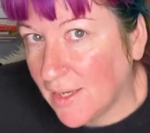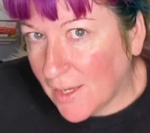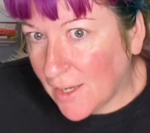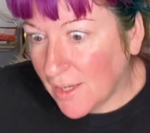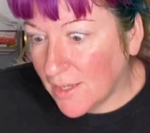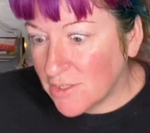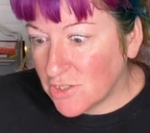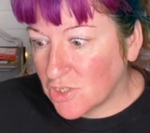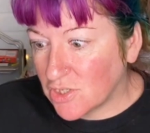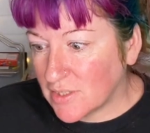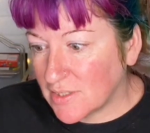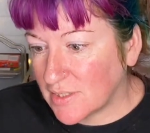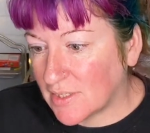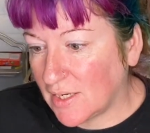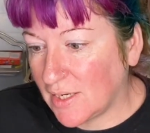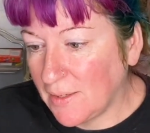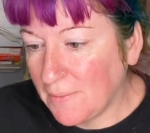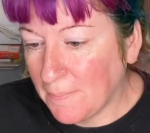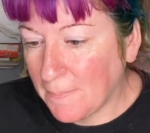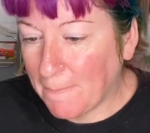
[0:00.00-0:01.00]

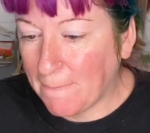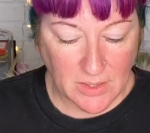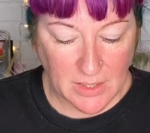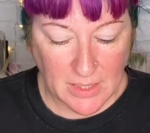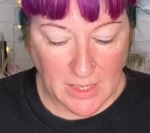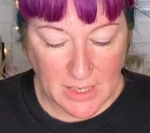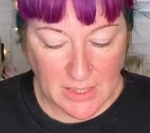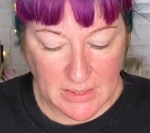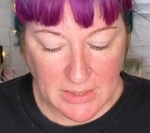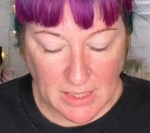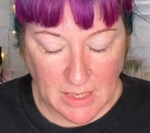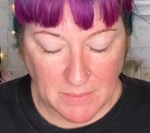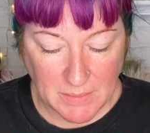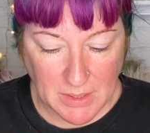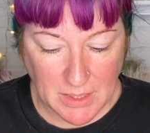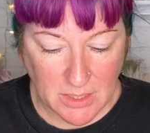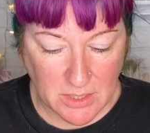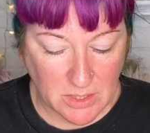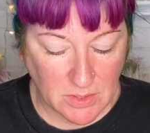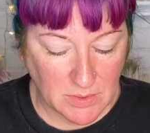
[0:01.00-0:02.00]
interesting. The next thing I'm
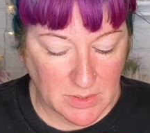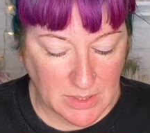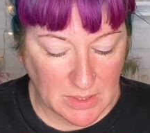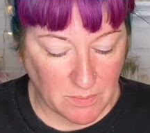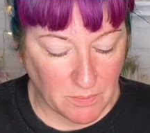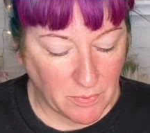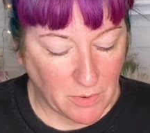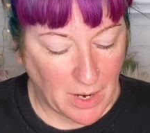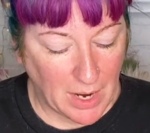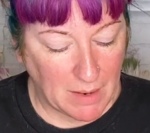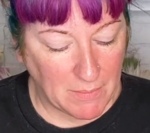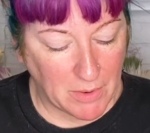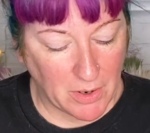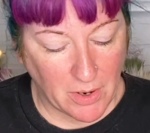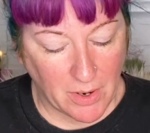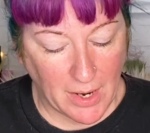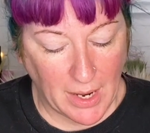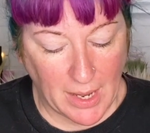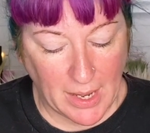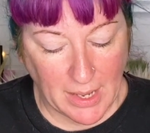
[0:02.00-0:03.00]
gonna do is some
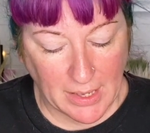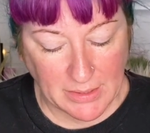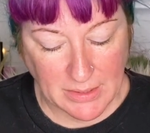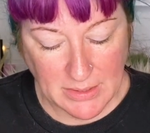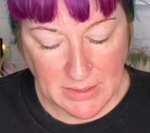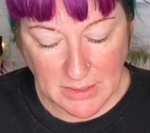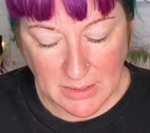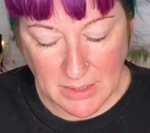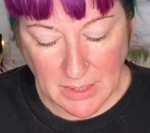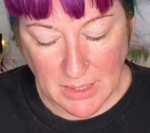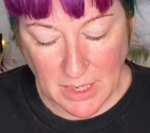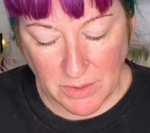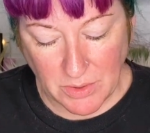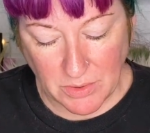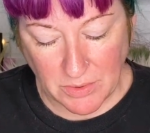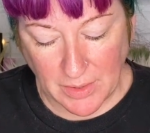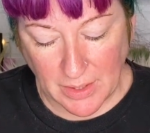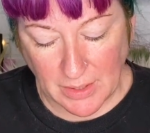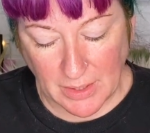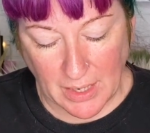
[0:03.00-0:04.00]
primer. And this is another
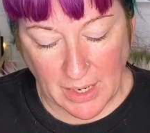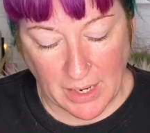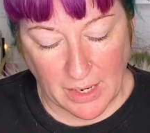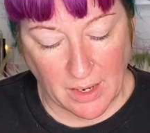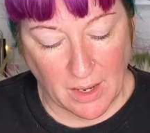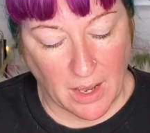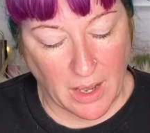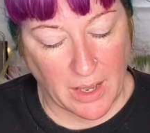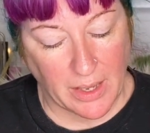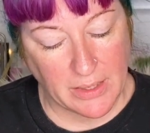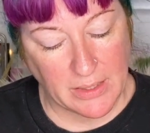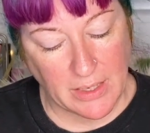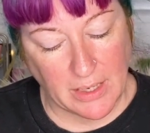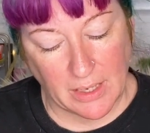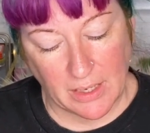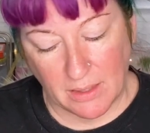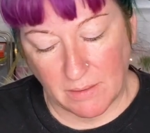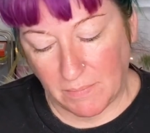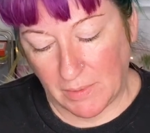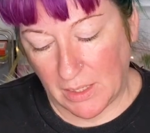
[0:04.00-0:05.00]
thing that I got
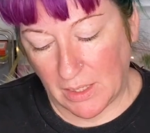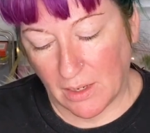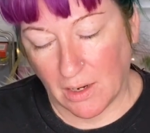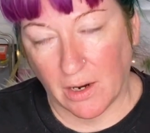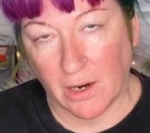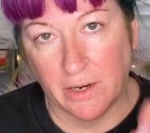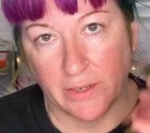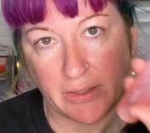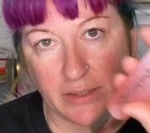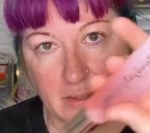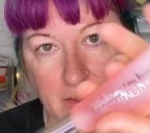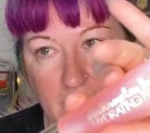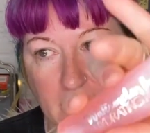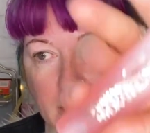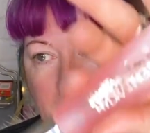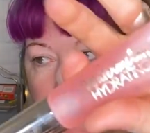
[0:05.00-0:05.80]
in PR. This is